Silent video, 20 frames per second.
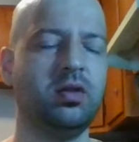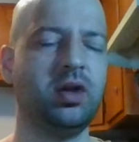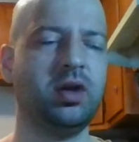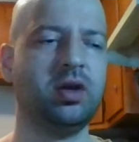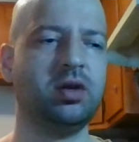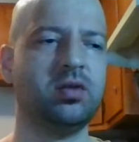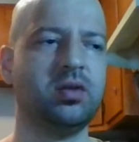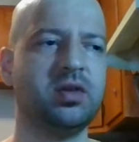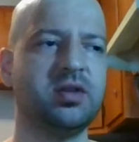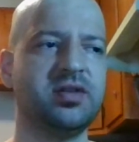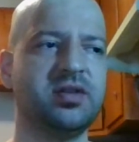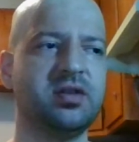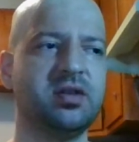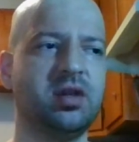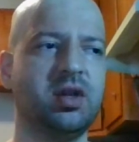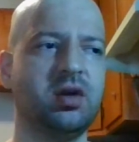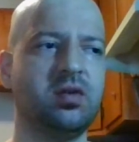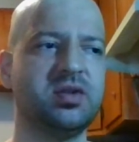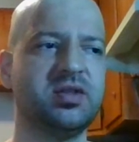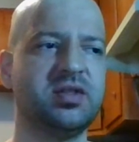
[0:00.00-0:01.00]

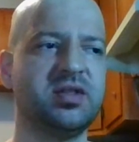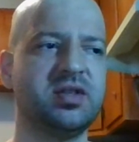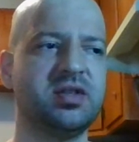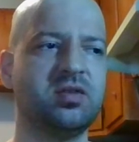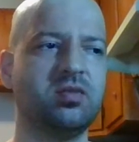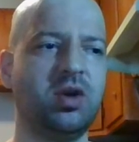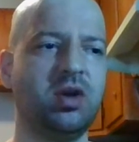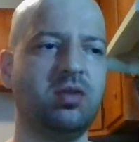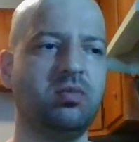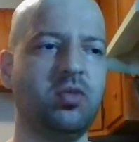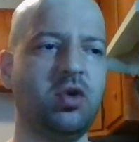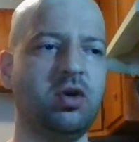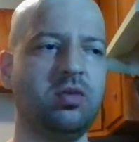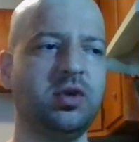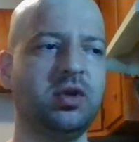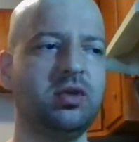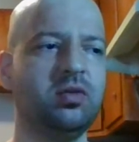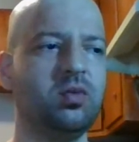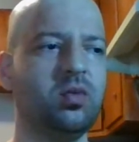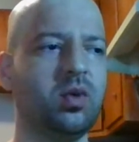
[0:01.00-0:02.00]
There was this one
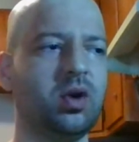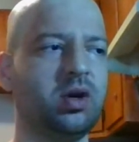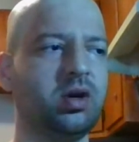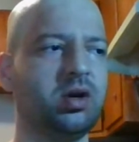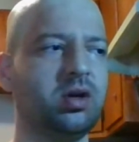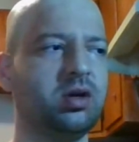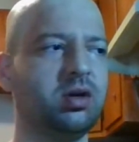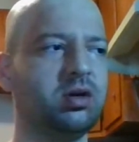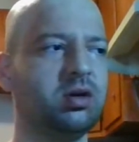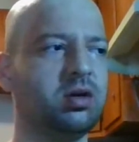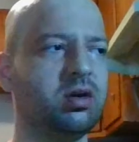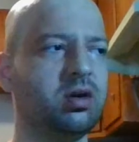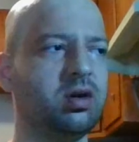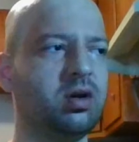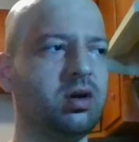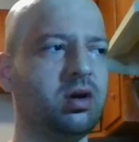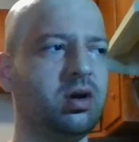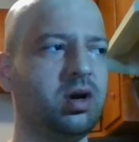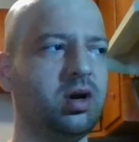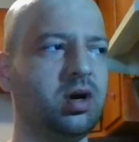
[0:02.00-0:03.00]
moment where
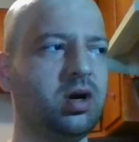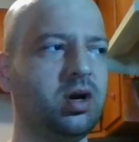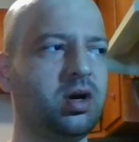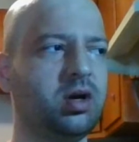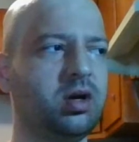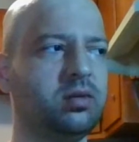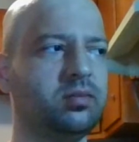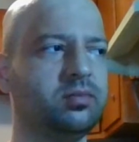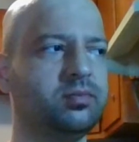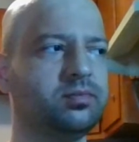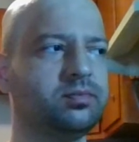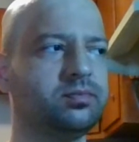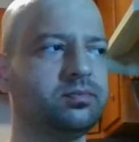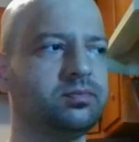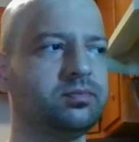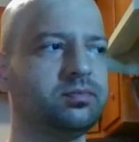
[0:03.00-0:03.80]
um,